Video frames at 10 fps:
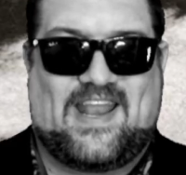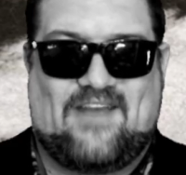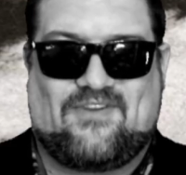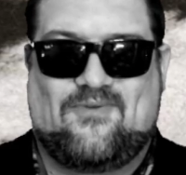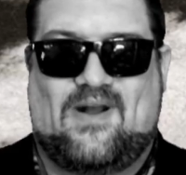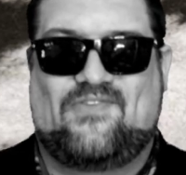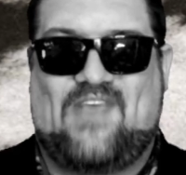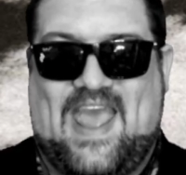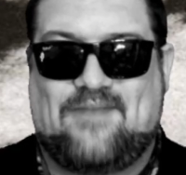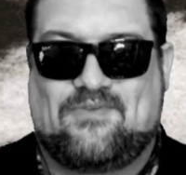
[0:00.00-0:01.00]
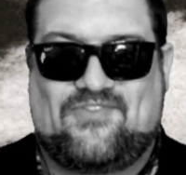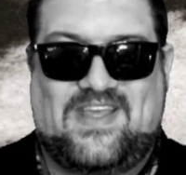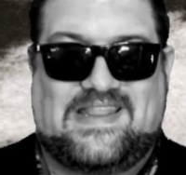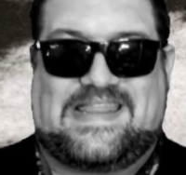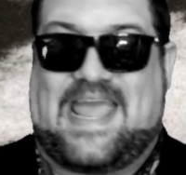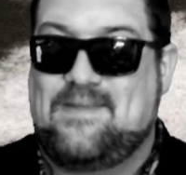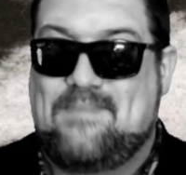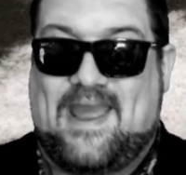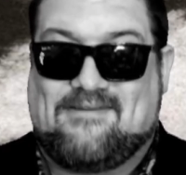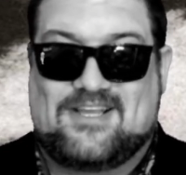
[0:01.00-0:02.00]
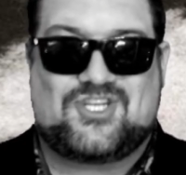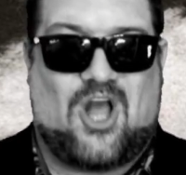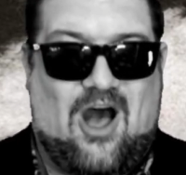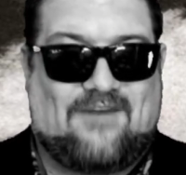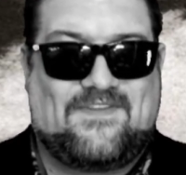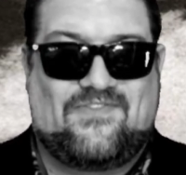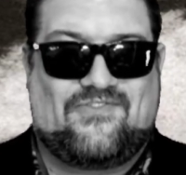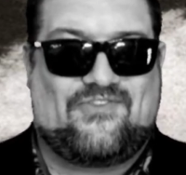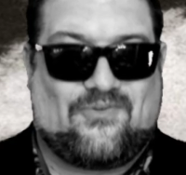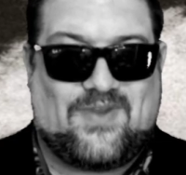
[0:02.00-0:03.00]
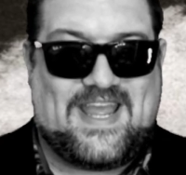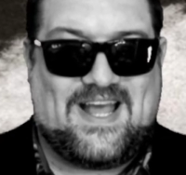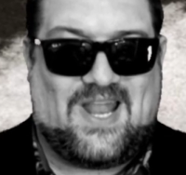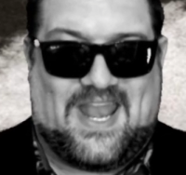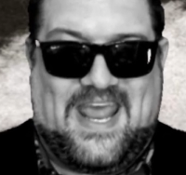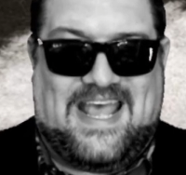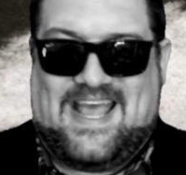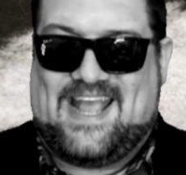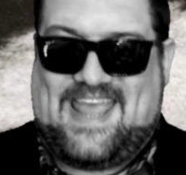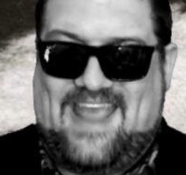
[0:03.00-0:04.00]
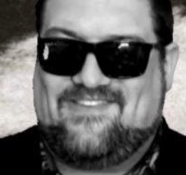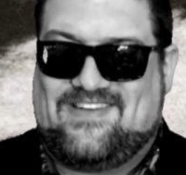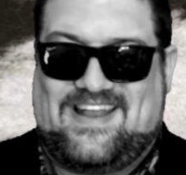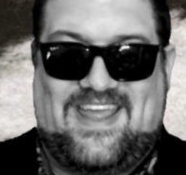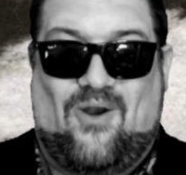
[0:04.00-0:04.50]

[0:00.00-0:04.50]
in everyone's head was the nightmarish, often surreal, and occasionally